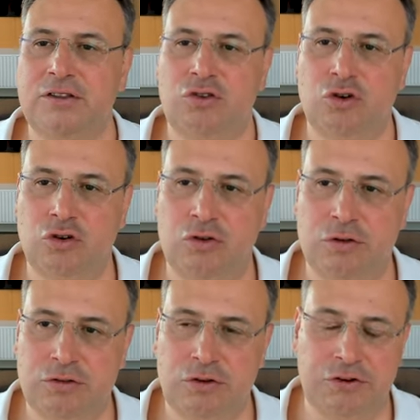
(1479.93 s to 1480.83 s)
to
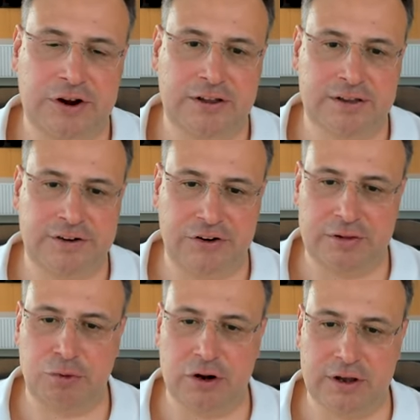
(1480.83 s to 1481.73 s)
create a great
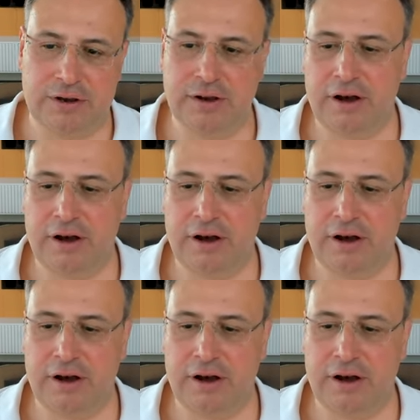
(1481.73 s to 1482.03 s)
product.